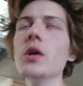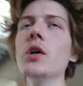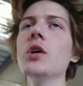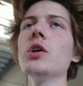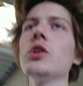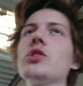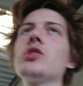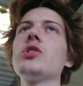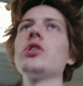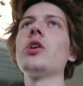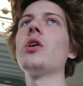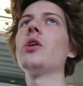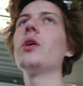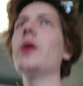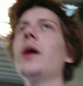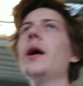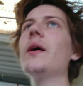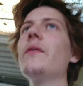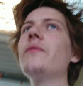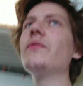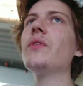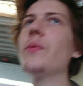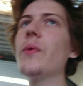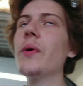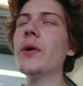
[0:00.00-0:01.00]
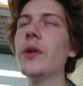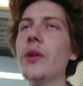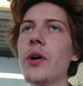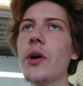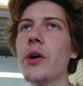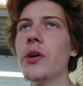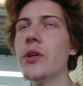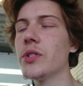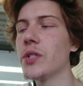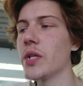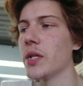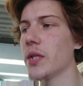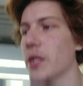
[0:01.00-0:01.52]
So everyone
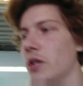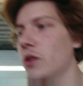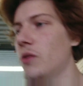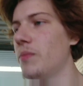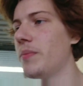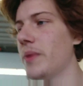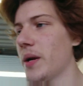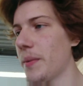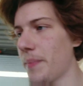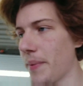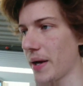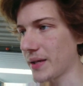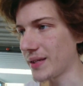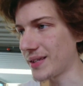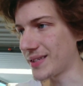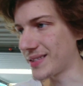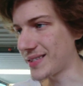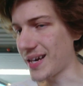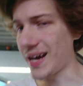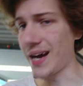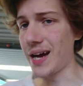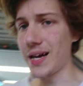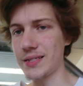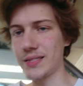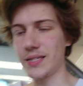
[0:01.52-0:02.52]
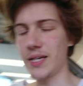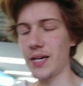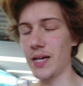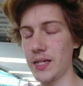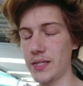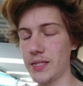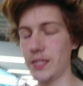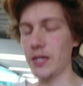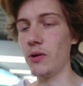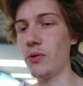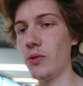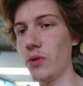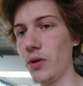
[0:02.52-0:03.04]
knows a little bit about the Tata
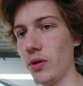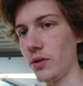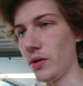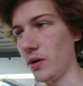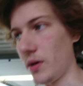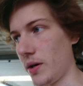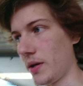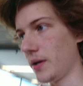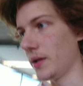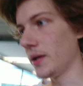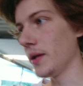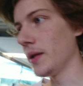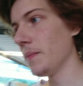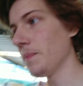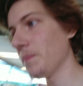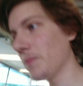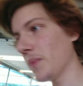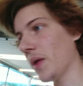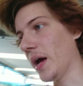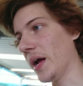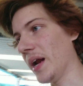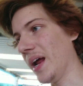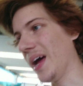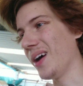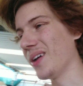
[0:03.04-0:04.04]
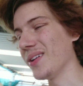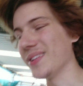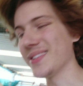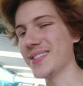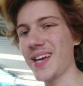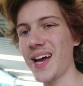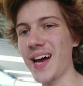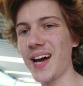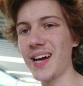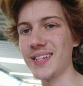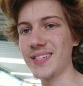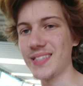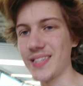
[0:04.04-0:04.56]
Telcaline and how it's
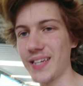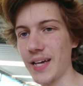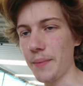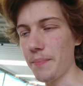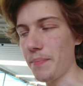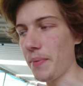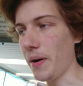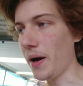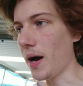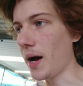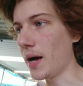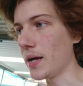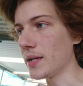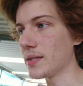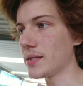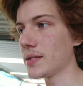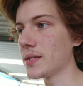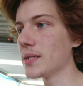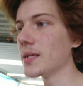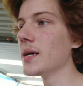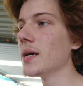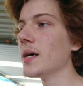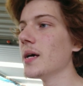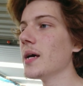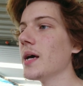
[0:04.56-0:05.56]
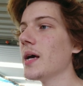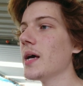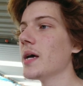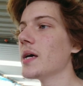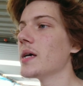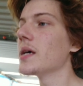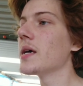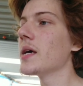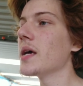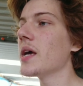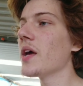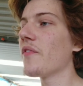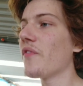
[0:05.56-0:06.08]
hard to get parts.
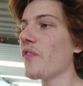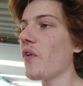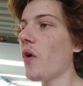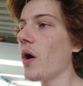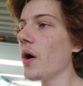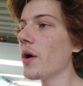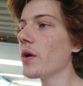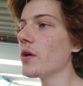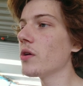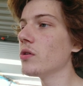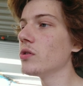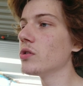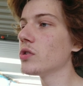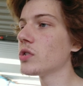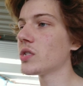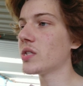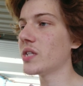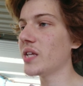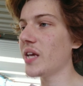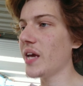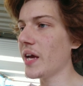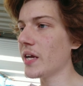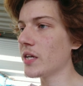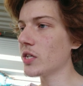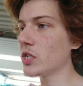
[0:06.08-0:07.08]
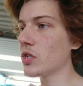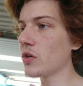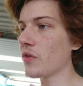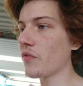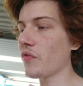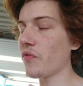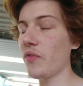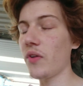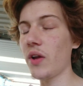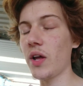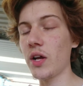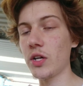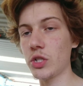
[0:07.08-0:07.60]
If I use the Engine
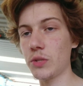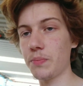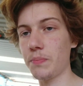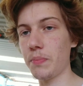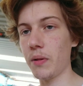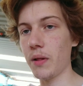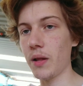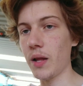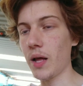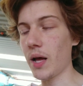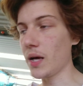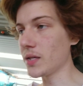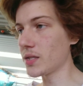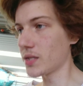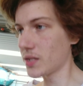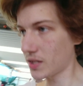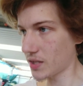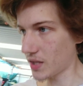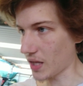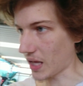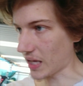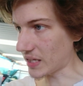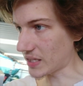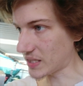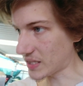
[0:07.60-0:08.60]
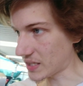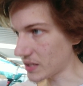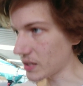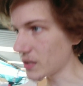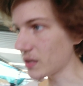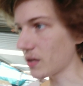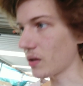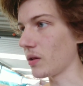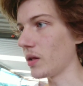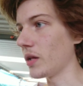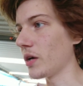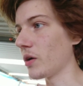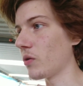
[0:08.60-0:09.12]
Flush Plus, that's the
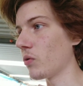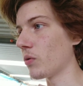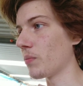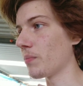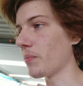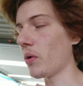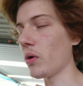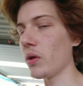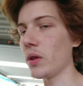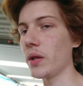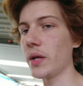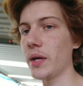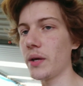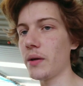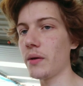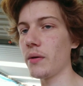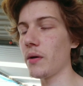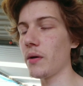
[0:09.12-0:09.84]
liquid moly